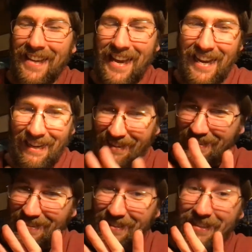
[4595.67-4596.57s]
Hey,
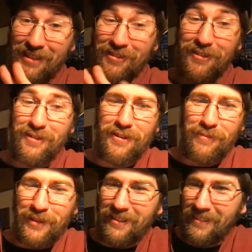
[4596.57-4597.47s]
you do you,
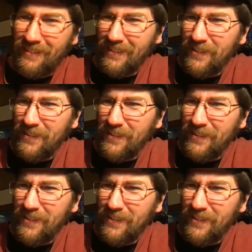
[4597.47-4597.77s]
Bill.